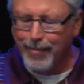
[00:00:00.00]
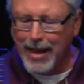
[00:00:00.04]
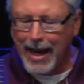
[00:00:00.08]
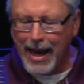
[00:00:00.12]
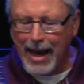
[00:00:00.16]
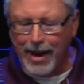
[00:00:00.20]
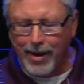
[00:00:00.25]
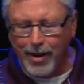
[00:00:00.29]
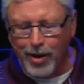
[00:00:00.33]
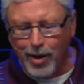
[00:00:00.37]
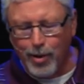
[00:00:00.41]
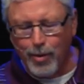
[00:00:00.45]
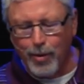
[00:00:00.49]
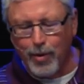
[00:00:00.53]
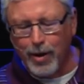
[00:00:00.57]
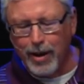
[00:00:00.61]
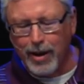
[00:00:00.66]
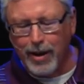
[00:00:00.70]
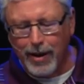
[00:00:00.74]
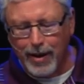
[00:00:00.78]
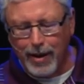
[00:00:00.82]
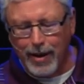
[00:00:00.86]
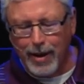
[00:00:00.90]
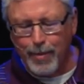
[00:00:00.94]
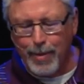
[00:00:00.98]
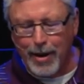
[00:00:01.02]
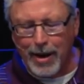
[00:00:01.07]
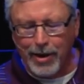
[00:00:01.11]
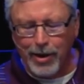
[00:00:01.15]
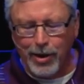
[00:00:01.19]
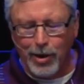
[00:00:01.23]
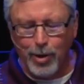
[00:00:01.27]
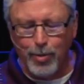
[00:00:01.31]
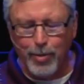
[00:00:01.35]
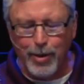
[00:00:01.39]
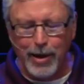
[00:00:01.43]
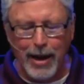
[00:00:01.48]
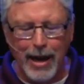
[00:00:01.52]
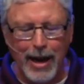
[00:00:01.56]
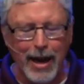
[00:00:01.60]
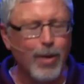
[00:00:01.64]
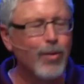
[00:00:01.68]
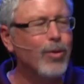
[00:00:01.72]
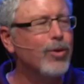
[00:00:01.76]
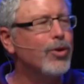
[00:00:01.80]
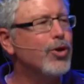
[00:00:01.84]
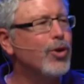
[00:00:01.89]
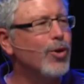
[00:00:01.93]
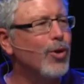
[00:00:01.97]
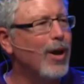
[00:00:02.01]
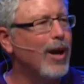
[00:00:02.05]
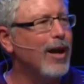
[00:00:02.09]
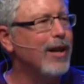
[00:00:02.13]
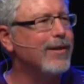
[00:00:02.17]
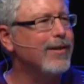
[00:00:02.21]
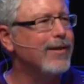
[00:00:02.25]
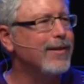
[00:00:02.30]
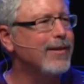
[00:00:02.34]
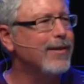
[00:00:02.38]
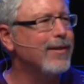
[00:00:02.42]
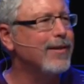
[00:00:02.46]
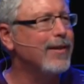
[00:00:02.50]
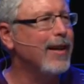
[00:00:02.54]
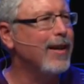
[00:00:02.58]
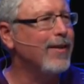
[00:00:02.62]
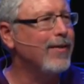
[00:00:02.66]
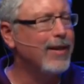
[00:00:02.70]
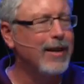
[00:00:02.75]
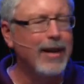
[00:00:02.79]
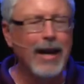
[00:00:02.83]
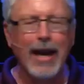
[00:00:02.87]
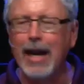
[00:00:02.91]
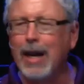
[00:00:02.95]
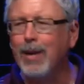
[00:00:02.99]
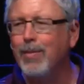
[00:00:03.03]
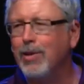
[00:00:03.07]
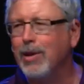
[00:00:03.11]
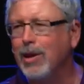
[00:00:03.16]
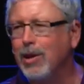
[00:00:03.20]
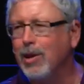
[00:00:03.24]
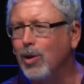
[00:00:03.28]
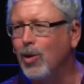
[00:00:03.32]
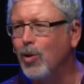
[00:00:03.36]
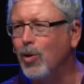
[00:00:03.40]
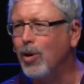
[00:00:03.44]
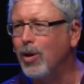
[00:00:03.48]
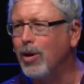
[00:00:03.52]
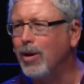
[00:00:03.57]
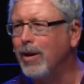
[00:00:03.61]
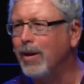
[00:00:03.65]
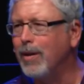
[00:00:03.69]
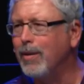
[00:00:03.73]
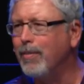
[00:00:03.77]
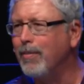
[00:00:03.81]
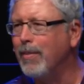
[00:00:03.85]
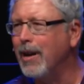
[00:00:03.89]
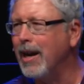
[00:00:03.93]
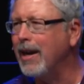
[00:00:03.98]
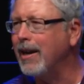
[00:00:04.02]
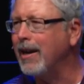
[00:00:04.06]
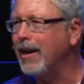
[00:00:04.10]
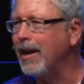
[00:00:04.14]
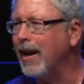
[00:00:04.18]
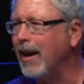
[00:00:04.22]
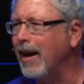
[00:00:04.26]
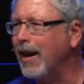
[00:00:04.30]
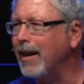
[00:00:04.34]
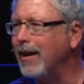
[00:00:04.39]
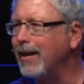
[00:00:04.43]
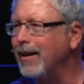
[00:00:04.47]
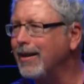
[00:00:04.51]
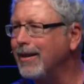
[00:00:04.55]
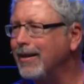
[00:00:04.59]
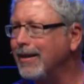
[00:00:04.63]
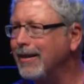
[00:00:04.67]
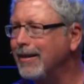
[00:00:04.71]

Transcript: I don't know what, about you, but I will trust in the name of the Lord my God.